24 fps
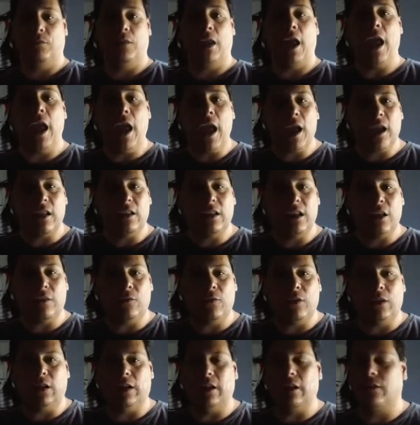Yeah,
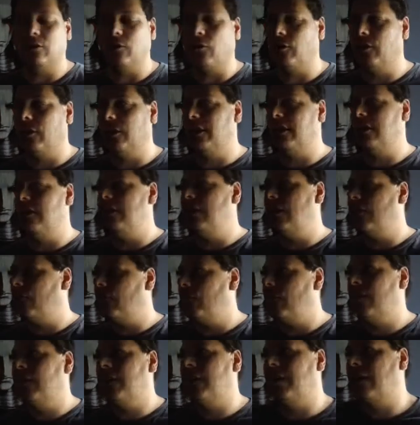definitely. Totally
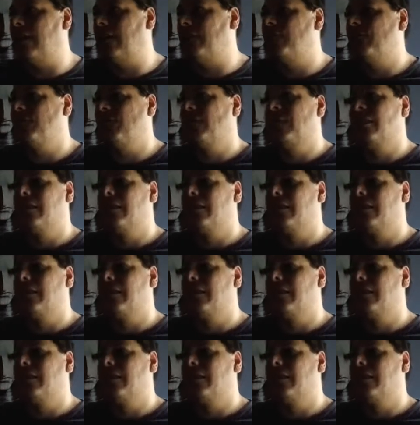different and